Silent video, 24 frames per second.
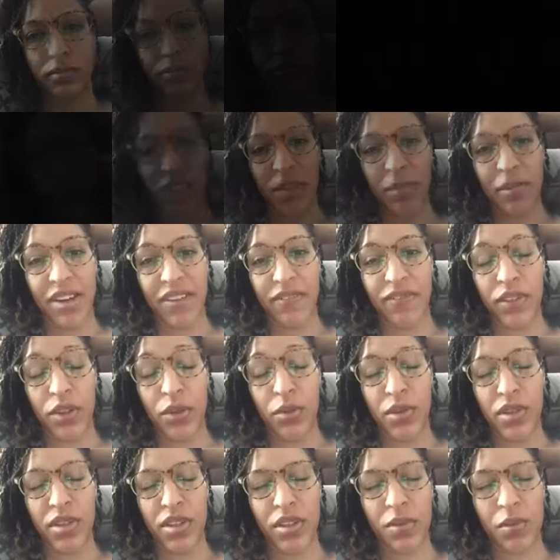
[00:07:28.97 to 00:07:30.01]
To my
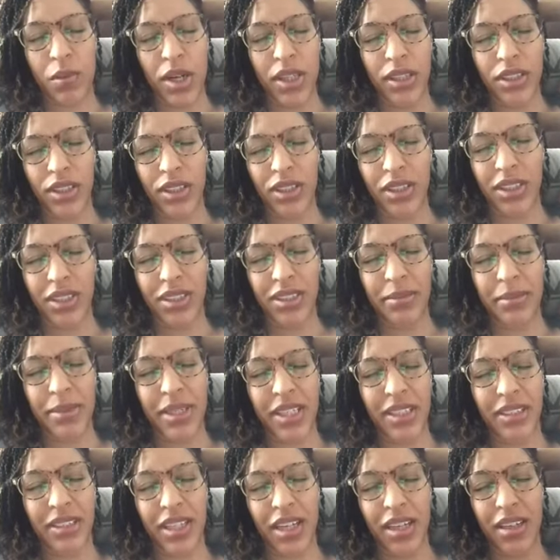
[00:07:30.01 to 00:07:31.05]
viewers watching this,
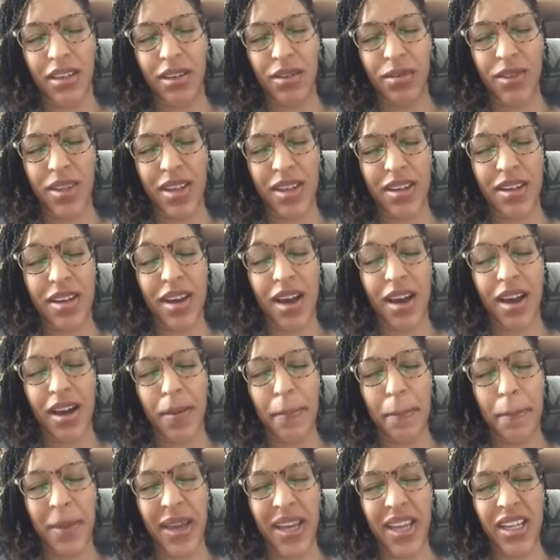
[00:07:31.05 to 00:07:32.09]
because I know that God
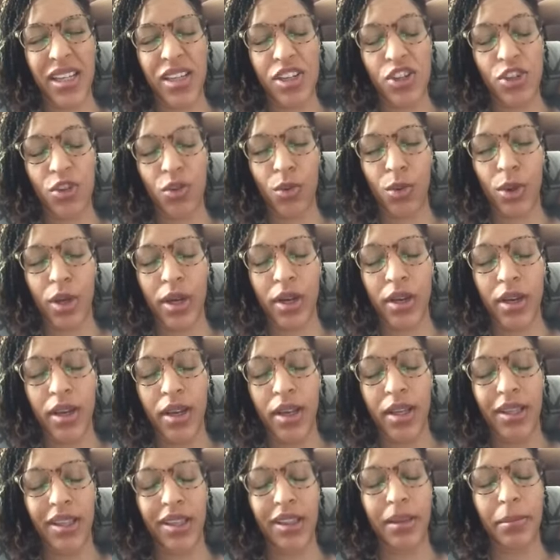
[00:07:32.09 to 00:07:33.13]
made sure
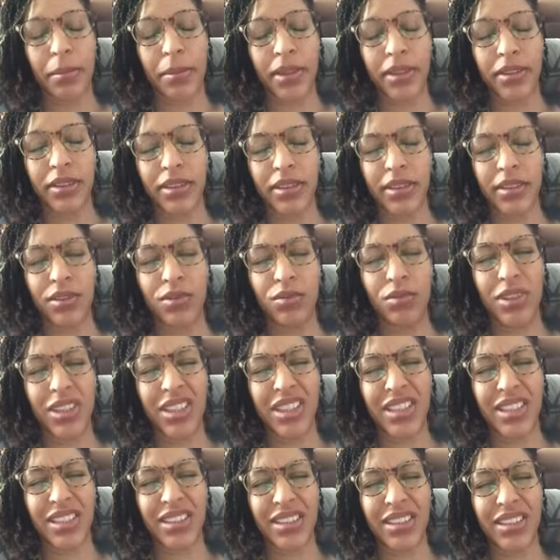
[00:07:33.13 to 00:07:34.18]
that the person who
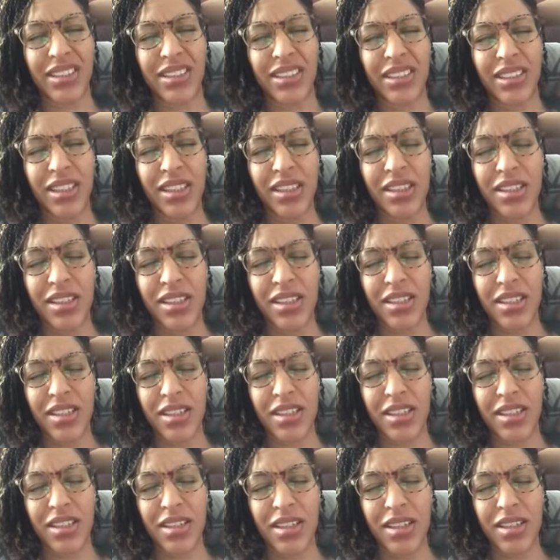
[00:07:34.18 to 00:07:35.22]
needed to see
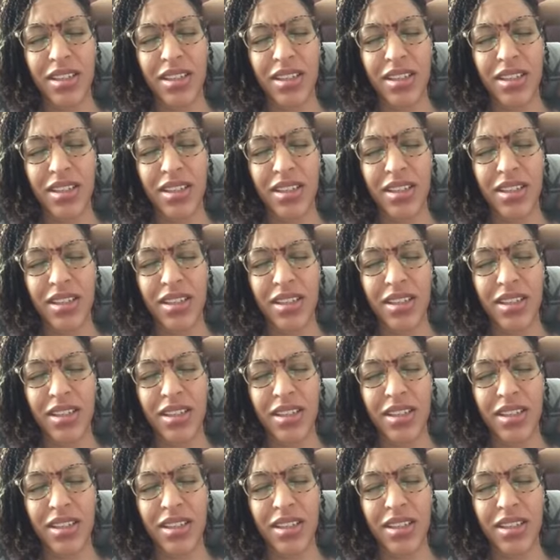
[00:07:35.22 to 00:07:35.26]
this,